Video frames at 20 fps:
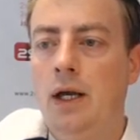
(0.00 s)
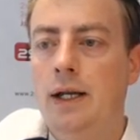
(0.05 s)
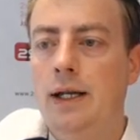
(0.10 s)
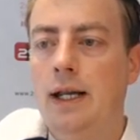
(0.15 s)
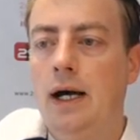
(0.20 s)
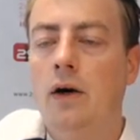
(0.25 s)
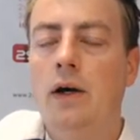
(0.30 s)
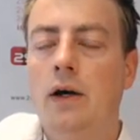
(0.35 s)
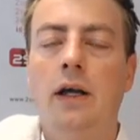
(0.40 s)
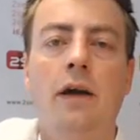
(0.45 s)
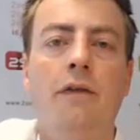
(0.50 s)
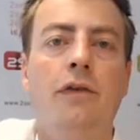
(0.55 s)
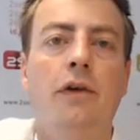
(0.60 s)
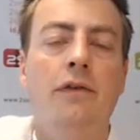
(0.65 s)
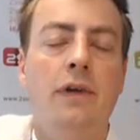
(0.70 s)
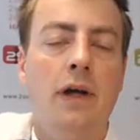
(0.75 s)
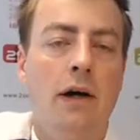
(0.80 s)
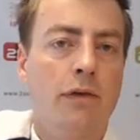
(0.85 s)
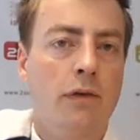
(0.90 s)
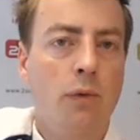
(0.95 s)
Now, if
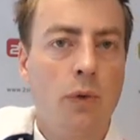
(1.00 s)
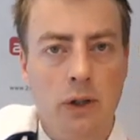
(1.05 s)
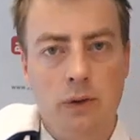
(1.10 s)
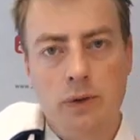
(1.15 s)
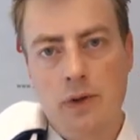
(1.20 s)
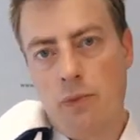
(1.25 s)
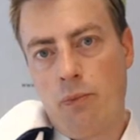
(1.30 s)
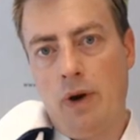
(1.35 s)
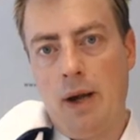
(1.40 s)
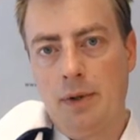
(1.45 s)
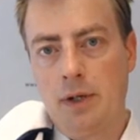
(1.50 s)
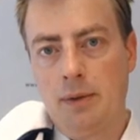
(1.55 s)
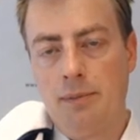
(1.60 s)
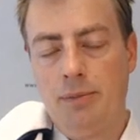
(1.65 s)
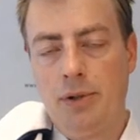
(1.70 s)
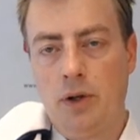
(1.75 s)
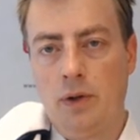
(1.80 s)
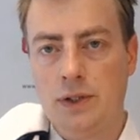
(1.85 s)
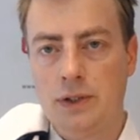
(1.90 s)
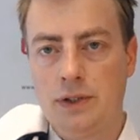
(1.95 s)
you've never worked with web
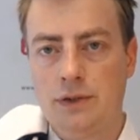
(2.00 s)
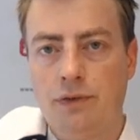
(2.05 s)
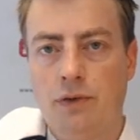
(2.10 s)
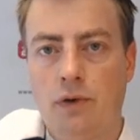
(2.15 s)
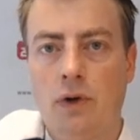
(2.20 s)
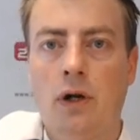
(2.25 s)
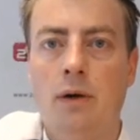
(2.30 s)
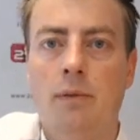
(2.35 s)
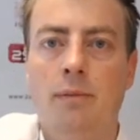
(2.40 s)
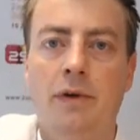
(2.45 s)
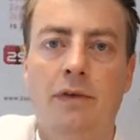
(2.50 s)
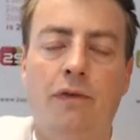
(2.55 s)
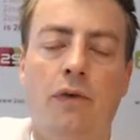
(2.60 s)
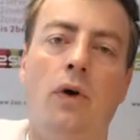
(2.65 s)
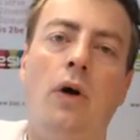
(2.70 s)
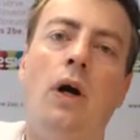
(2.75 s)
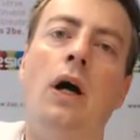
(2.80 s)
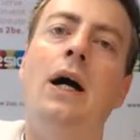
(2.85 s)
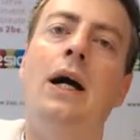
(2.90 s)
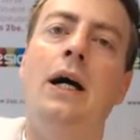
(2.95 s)
components
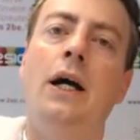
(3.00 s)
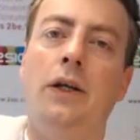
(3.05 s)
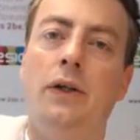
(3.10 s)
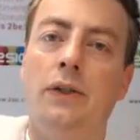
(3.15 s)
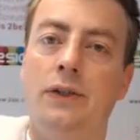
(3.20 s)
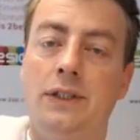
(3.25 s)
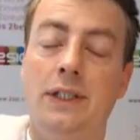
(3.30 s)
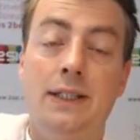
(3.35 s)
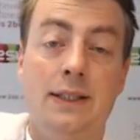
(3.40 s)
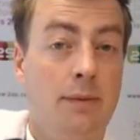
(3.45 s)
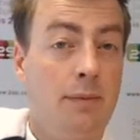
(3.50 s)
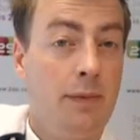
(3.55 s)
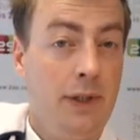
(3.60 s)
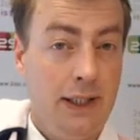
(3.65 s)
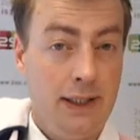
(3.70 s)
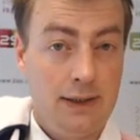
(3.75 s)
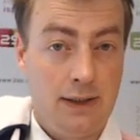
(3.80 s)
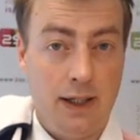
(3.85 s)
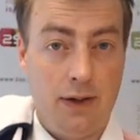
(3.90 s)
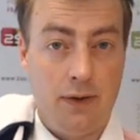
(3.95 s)
before, you'll see some
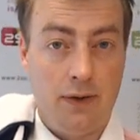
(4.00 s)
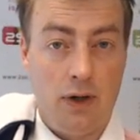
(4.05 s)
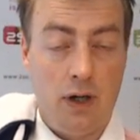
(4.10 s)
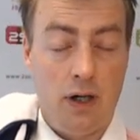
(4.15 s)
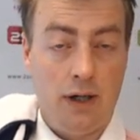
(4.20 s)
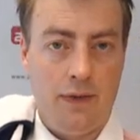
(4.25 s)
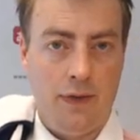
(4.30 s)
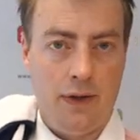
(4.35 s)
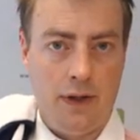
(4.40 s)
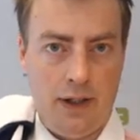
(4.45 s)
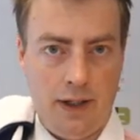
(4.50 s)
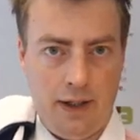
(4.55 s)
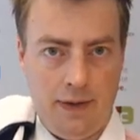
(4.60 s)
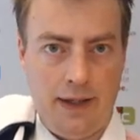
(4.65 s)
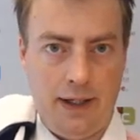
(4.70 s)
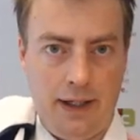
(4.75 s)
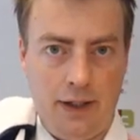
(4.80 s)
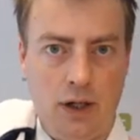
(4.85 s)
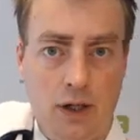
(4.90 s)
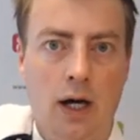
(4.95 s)
links later on in
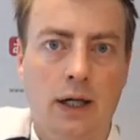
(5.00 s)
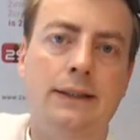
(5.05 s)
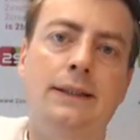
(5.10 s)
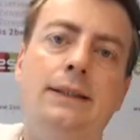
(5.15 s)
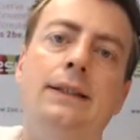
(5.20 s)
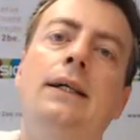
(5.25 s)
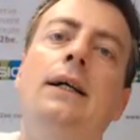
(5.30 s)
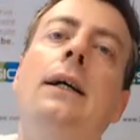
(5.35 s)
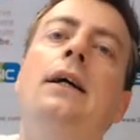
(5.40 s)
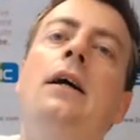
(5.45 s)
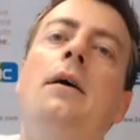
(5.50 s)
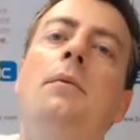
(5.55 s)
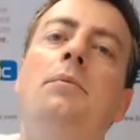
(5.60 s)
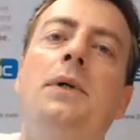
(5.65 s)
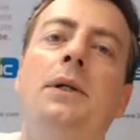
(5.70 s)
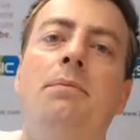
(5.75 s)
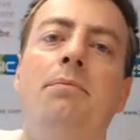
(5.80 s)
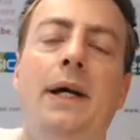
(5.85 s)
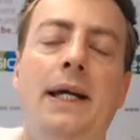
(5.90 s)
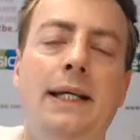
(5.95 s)
the docs,
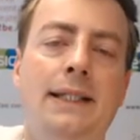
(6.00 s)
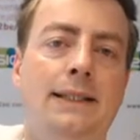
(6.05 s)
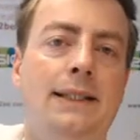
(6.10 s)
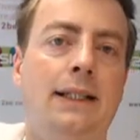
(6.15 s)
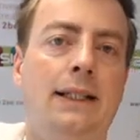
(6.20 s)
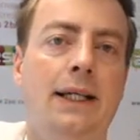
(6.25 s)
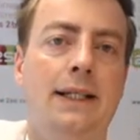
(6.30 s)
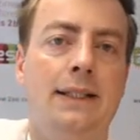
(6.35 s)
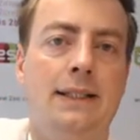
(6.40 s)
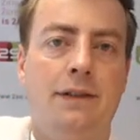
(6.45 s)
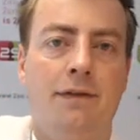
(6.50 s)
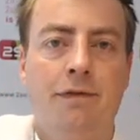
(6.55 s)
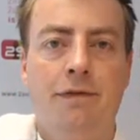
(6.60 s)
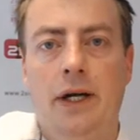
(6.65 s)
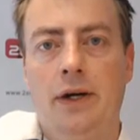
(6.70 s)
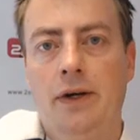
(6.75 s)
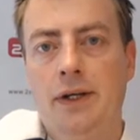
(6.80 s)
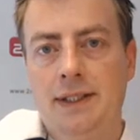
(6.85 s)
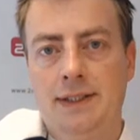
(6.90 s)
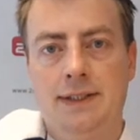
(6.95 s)
but basically it's a
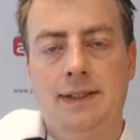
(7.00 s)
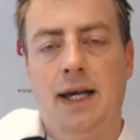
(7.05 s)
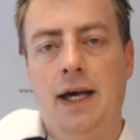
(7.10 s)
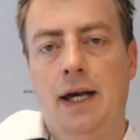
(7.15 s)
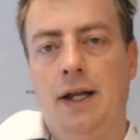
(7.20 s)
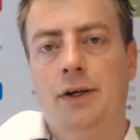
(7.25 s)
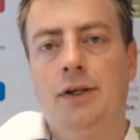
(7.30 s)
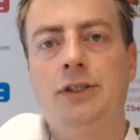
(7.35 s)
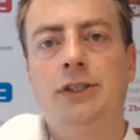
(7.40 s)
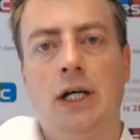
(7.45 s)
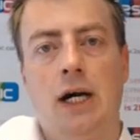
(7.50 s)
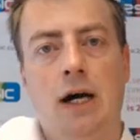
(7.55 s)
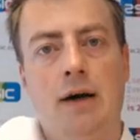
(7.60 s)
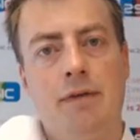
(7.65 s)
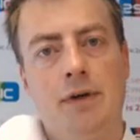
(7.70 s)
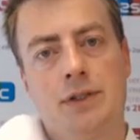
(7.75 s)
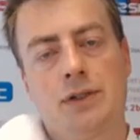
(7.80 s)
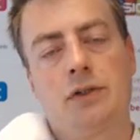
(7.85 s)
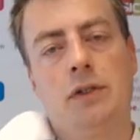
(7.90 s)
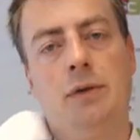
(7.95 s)
very standard
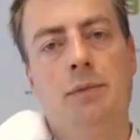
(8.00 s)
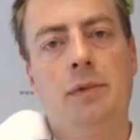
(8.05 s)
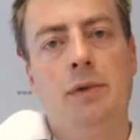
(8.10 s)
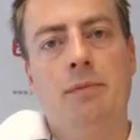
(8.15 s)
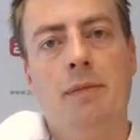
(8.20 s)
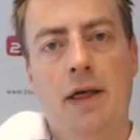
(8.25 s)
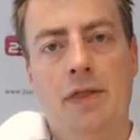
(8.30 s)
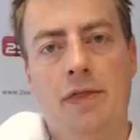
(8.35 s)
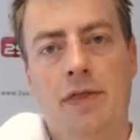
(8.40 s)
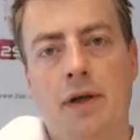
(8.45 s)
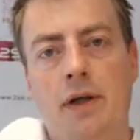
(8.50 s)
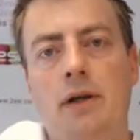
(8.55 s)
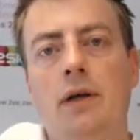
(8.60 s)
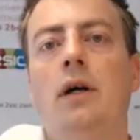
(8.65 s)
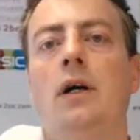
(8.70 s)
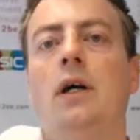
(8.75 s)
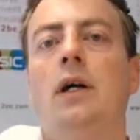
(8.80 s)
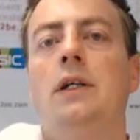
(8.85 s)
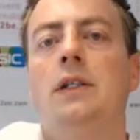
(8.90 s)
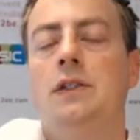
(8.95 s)
JavaScript method.
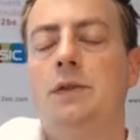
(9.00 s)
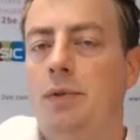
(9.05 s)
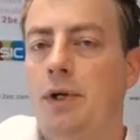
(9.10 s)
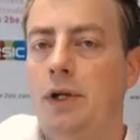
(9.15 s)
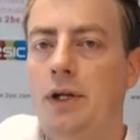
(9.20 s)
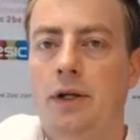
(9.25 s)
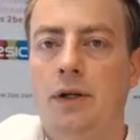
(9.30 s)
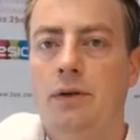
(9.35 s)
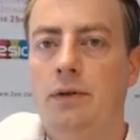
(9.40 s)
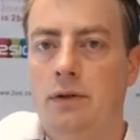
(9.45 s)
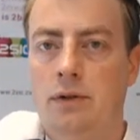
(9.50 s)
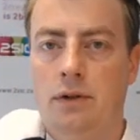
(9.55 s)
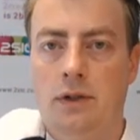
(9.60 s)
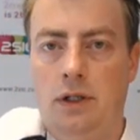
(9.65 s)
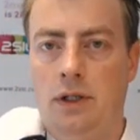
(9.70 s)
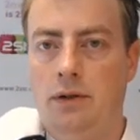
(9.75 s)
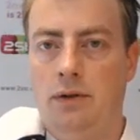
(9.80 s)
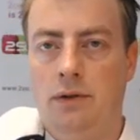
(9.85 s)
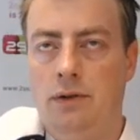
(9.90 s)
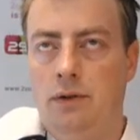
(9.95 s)
It's
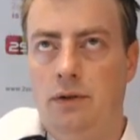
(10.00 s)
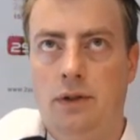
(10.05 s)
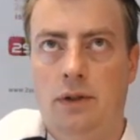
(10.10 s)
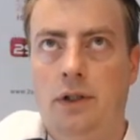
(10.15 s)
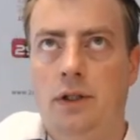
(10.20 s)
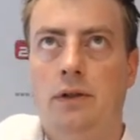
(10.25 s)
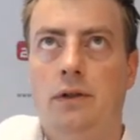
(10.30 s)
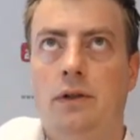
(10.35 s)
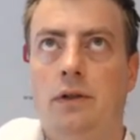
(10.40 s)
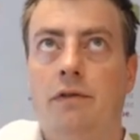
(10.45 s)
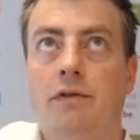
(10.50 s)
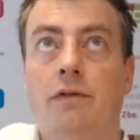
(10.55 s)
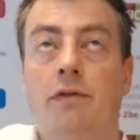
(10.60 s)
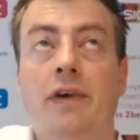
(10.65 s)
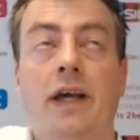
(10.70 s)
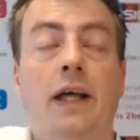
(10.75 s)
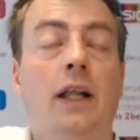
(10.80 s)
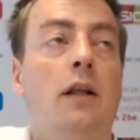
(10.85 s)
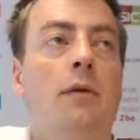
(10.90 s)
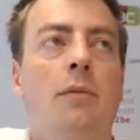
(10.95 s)
been
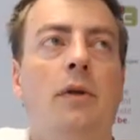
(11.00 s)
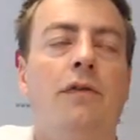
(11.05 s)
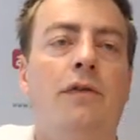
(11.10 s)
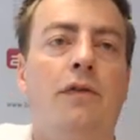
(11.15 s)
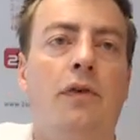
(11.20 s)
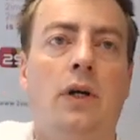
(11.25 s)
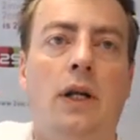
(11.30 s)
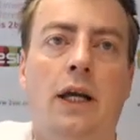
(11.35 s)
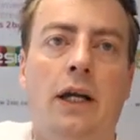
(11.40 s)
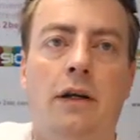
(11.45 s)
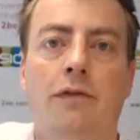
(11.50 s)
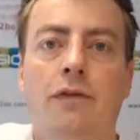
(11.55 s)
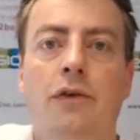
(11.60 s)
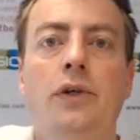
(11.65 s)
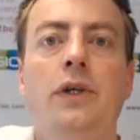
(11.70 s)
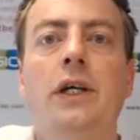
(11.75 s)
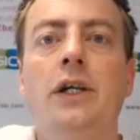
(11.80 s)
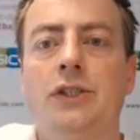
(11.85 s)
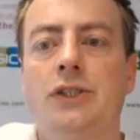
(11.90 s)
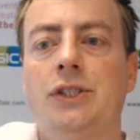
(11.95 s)
available for a few
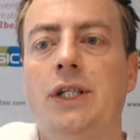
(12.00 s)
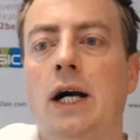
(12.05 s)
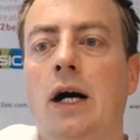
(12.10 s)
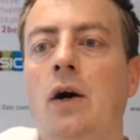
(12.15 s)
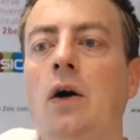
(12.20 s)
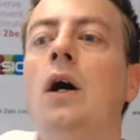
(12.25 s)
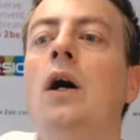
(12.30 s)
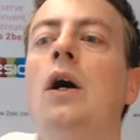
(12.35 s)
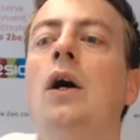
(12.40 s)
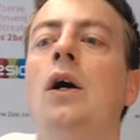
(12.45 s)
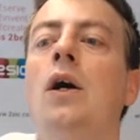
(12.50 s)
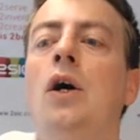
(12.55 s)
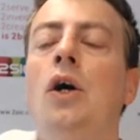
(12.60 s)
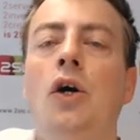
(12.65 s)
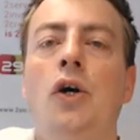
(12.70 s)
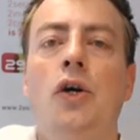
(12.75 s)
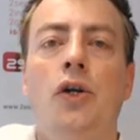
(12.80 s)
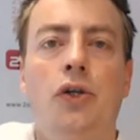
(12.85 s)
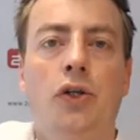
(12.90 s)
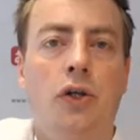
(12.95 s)
years now
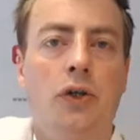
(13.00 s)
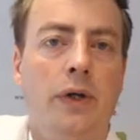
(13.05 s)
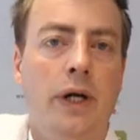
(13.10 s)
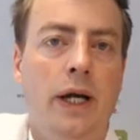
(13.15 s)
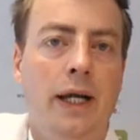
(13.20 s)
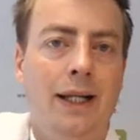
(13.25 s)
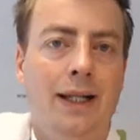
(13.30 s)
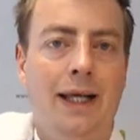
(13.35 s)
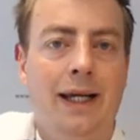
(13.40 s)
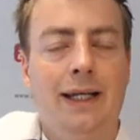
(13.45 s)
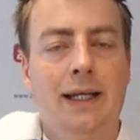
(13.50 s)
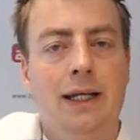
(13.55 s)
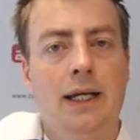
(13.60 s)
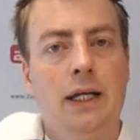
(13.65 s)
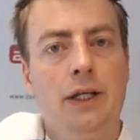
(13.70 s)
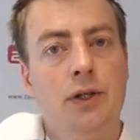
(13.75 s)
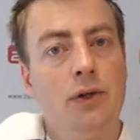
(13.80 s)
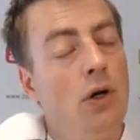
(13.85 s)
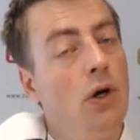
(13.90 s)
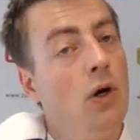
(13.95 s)
to create
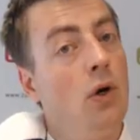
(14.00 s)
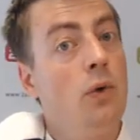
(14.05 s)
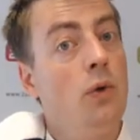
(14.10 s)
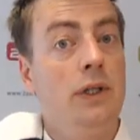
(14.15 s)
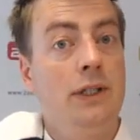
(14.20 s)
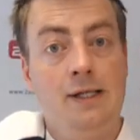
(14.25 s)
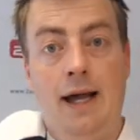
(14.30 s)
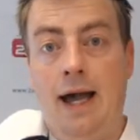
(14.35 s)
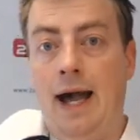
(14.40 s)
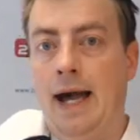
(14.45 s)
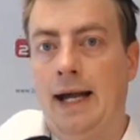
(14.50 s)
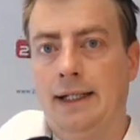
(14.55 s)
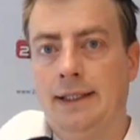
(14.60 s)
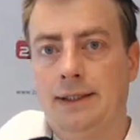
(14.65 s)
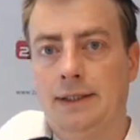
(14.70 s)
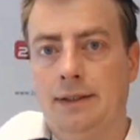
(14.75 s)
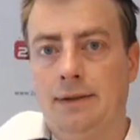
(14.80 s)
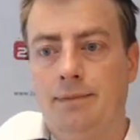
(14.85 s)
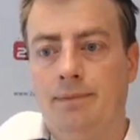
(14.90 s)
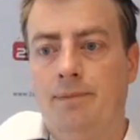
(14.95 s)
your own
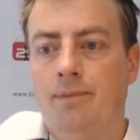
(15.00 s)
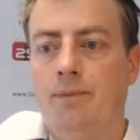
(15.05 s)
tags.